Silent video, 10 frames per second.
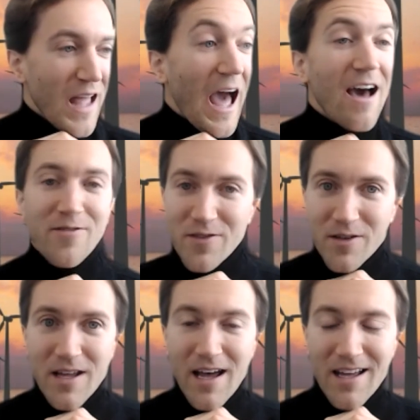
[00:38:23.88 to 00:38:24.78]
after
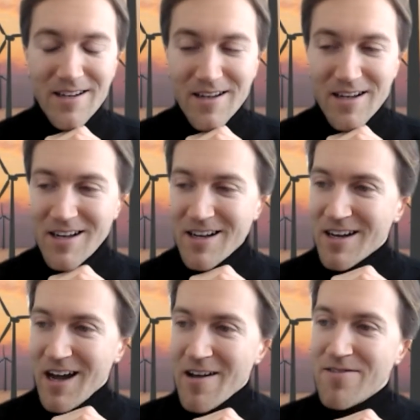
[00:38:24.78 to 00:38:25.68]
that,
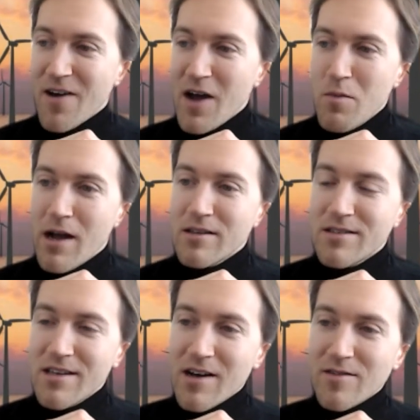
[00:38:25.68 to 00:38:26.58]
I find
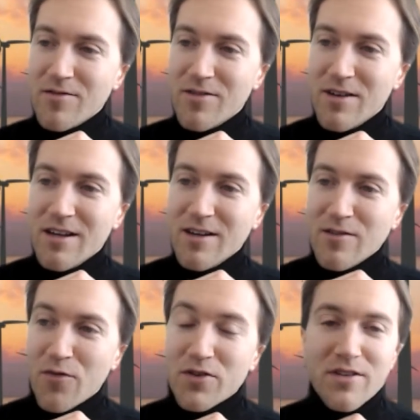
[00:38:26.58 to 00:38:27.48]
myself
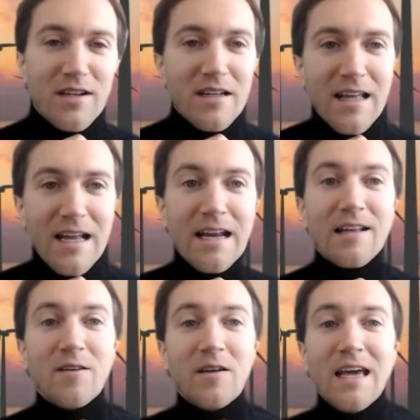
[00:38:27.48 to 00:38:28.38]

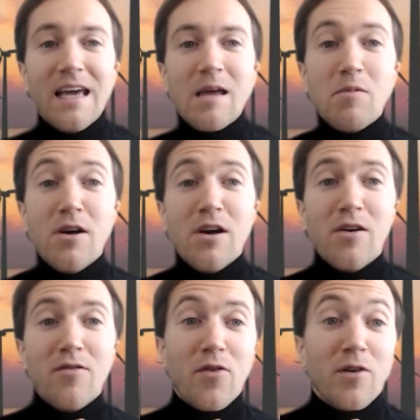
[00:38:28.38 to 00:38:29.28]
facilitating the game
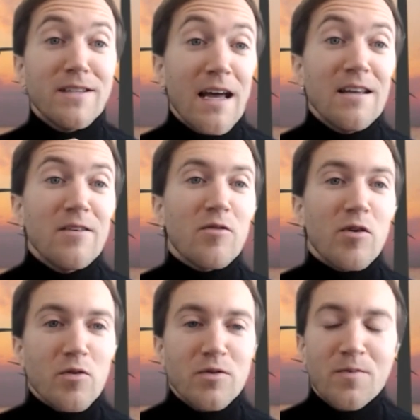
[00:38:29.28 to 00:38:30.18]
for a
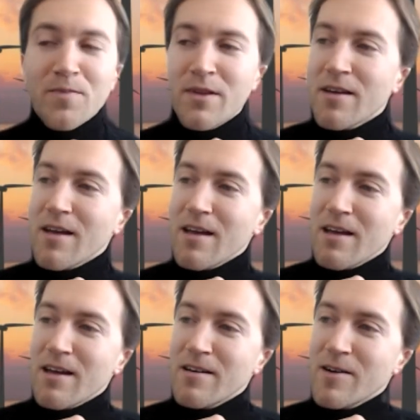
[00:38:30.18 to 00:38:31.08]
10-year-old.
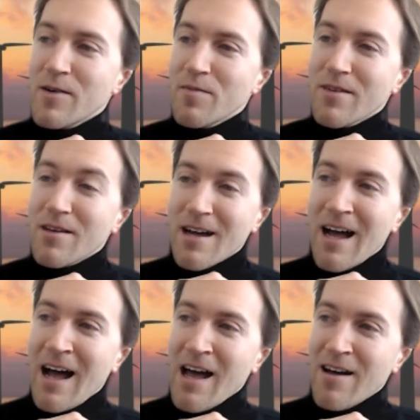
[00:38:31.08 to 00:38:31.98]
And
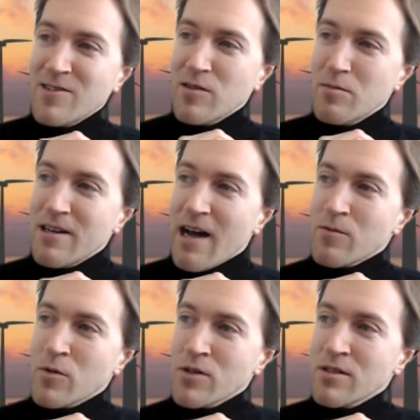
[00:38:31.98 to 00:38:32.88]
I have to admit, I
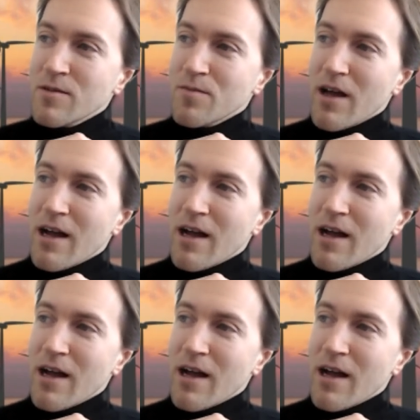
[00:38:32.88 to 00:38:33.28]
wasn't